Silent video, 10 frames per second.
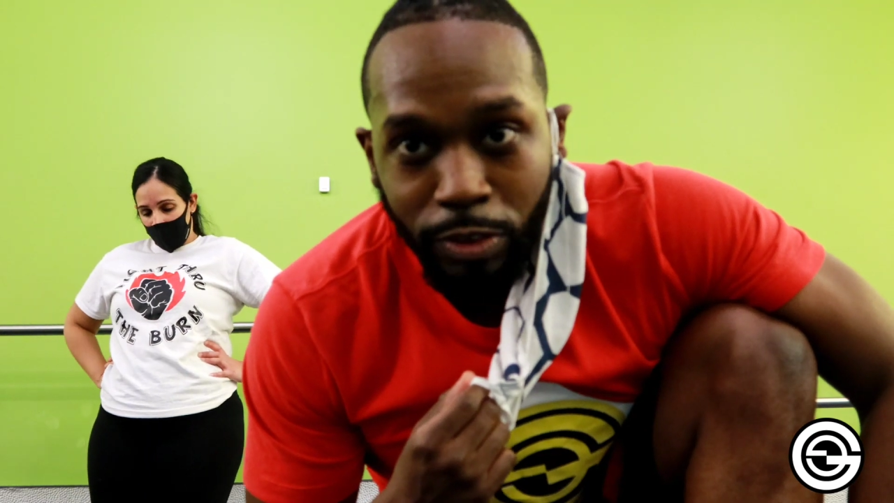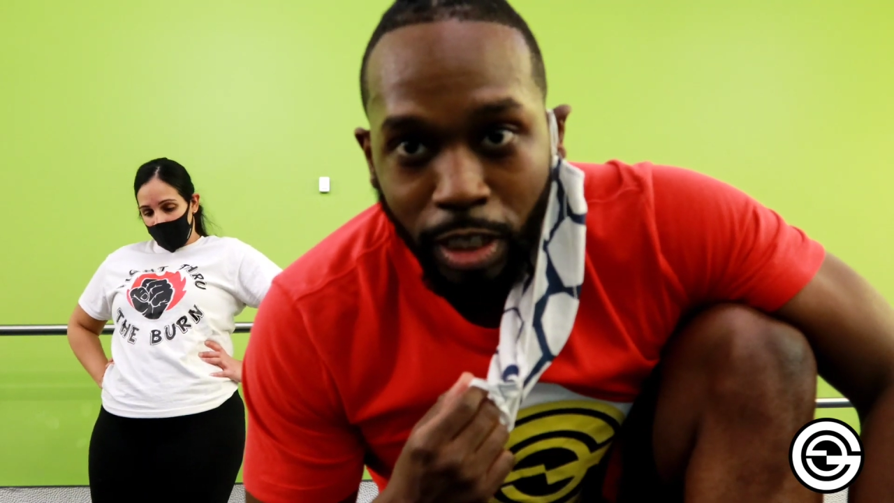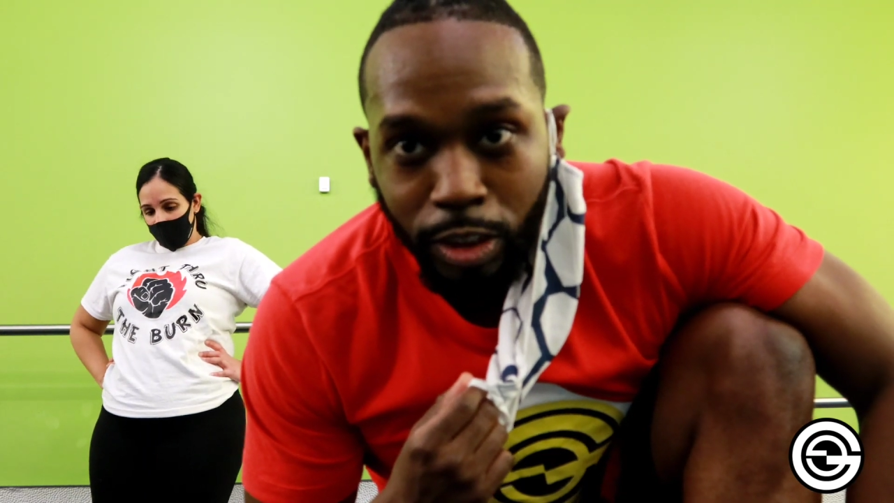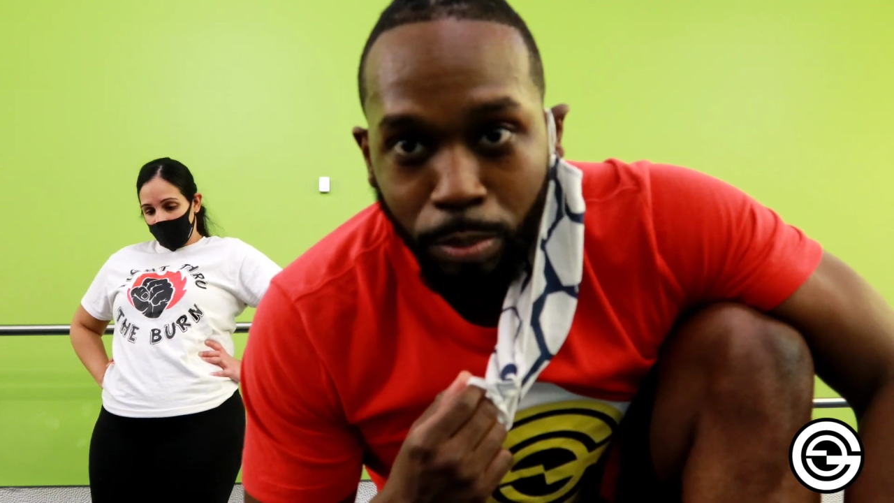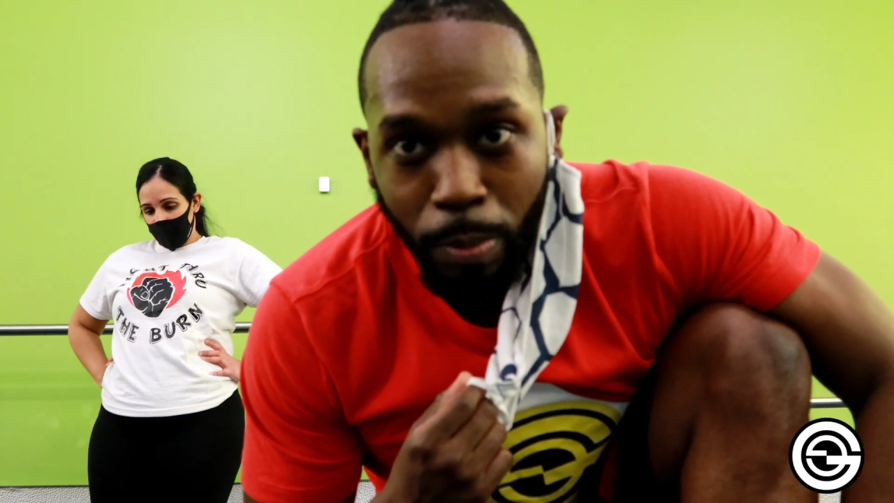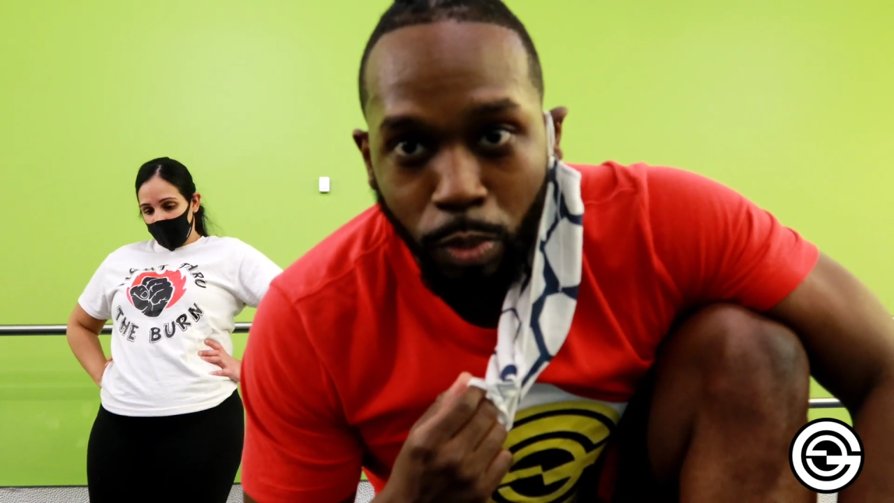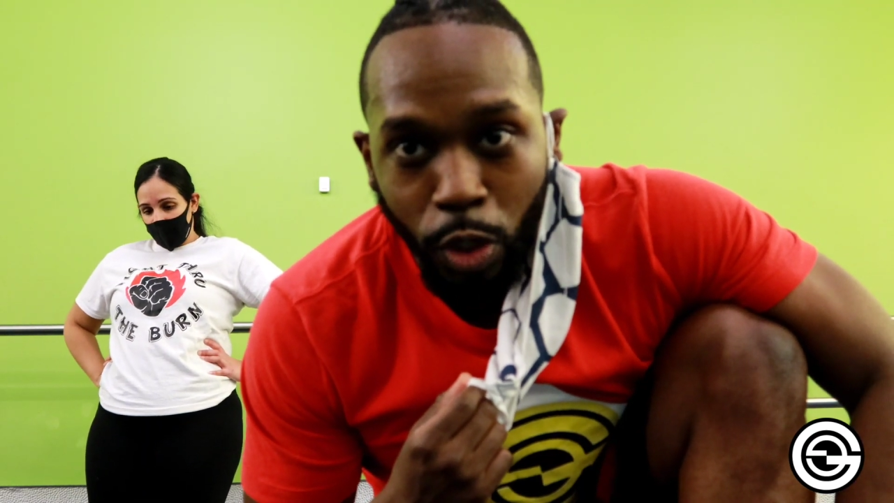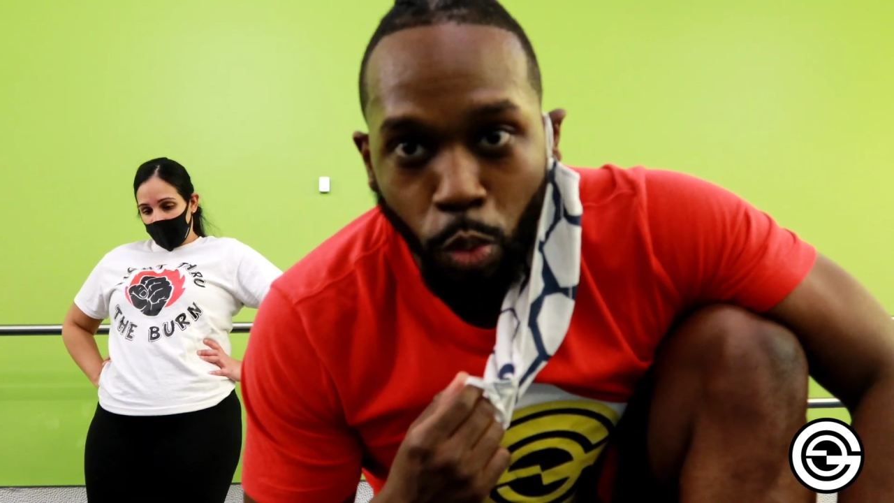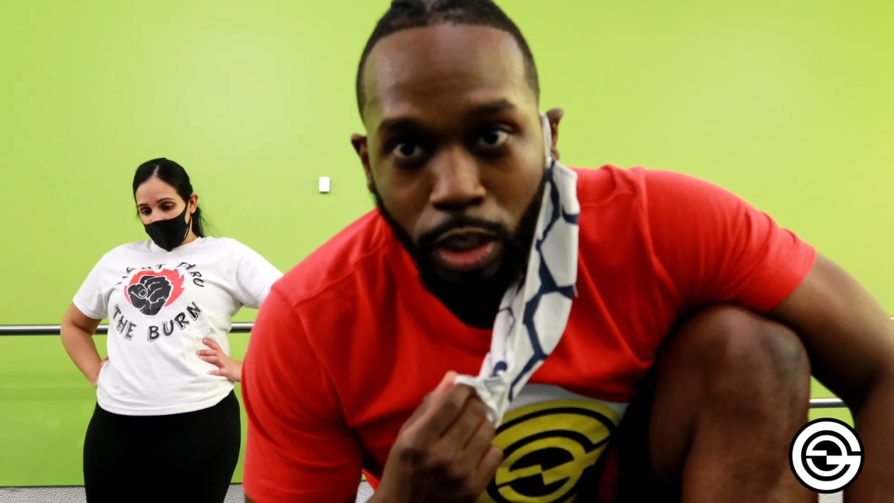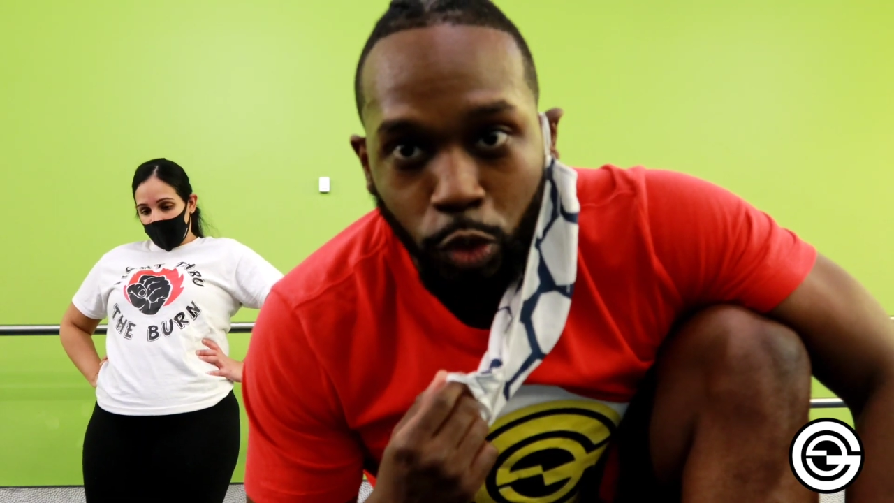Shout out to my
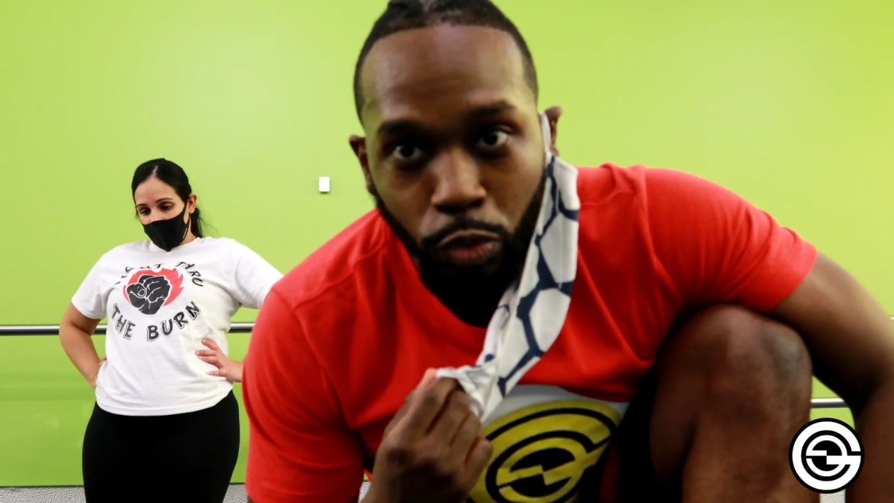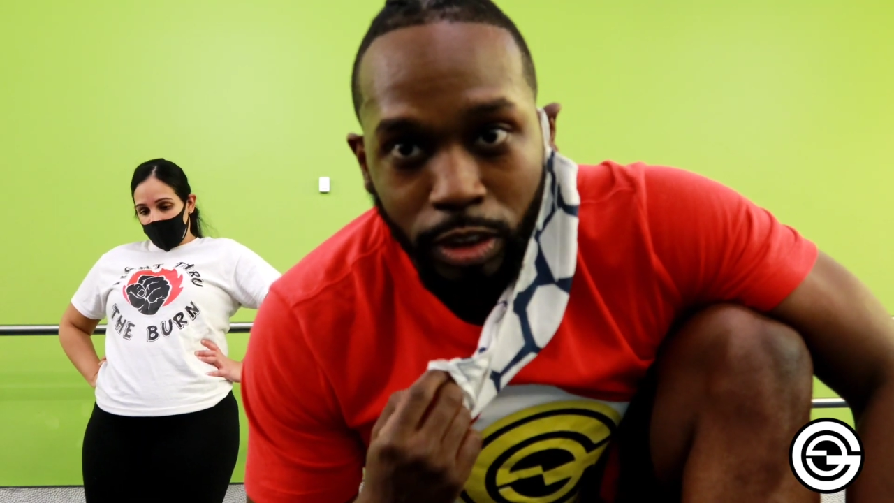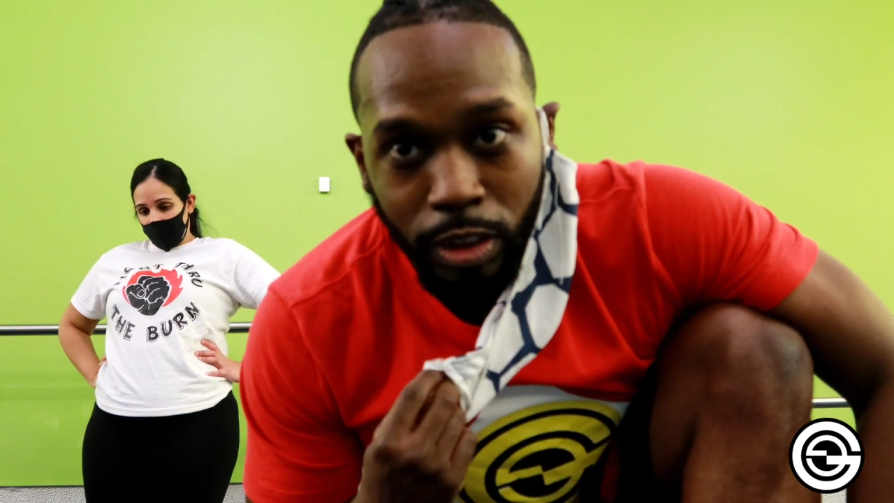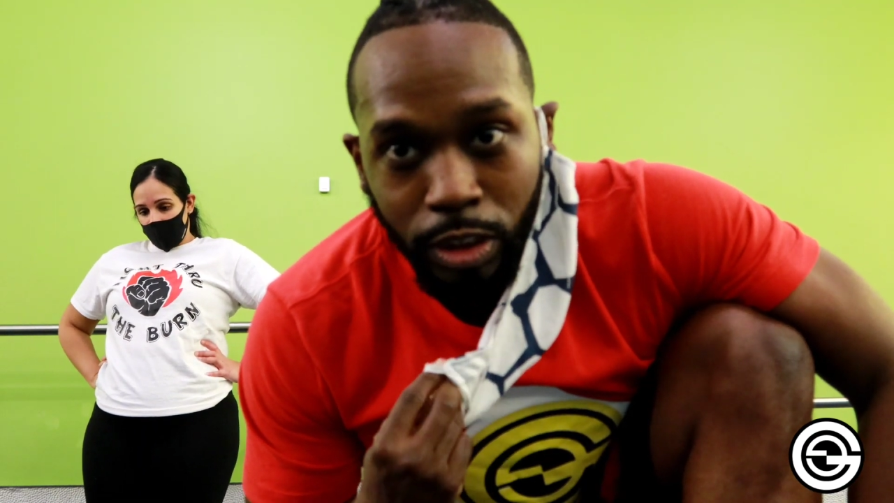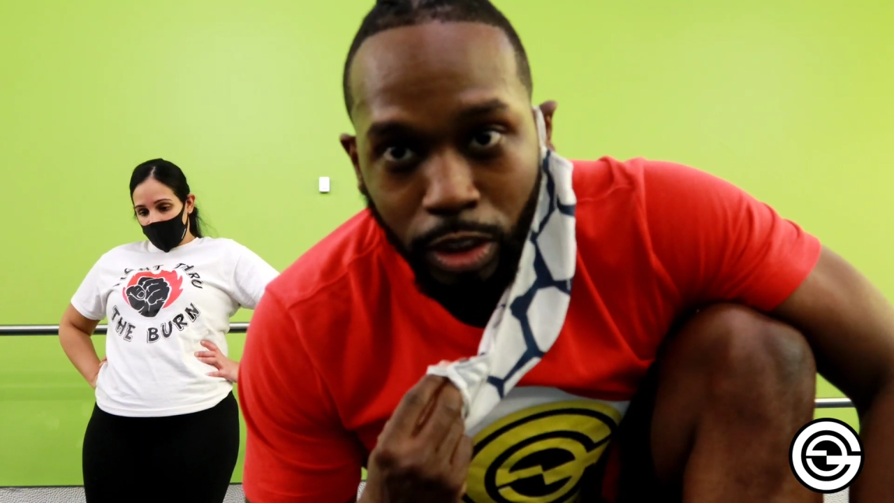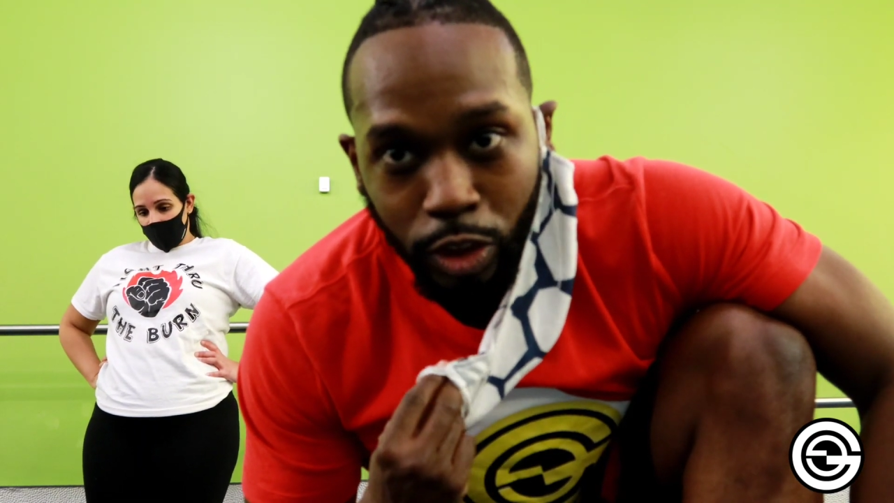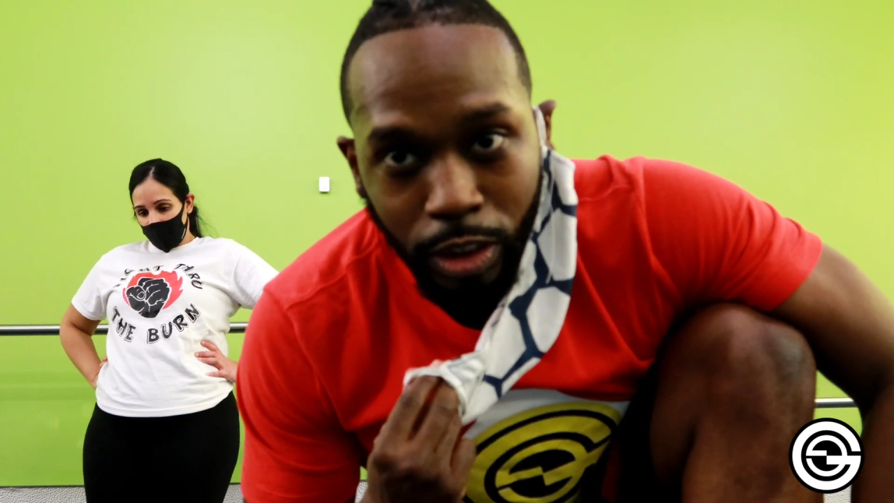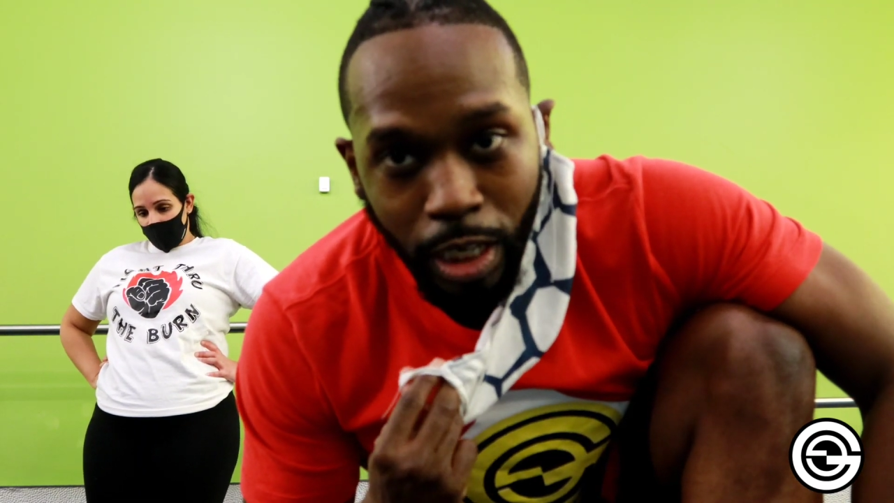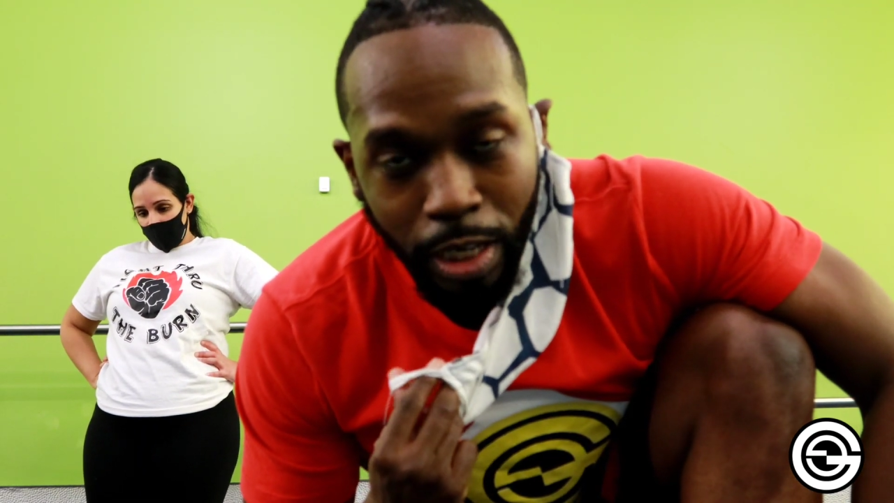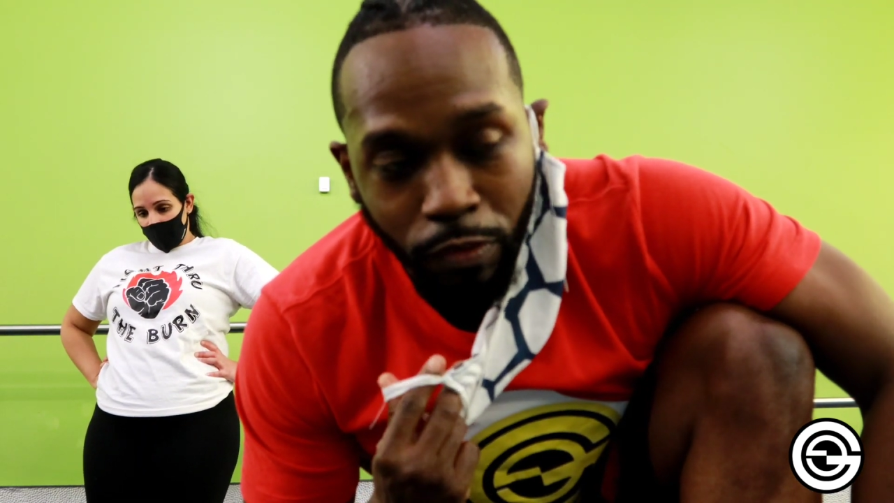boy Quadreezy, such
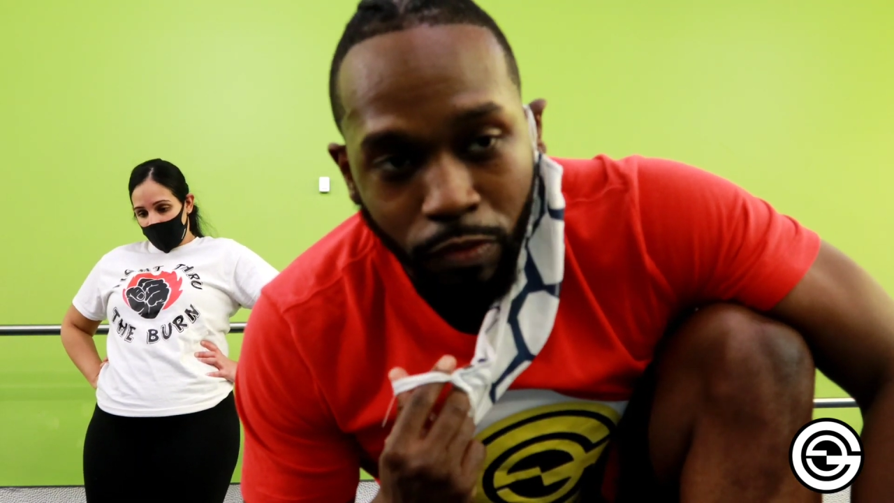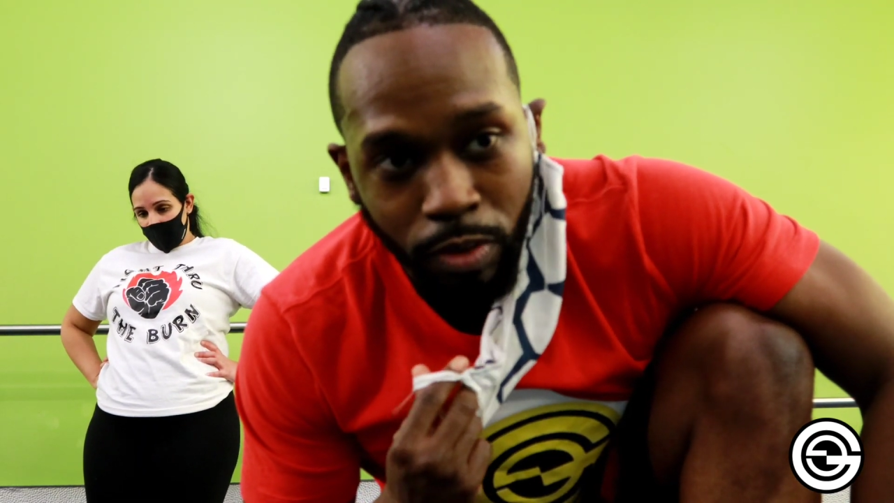is life.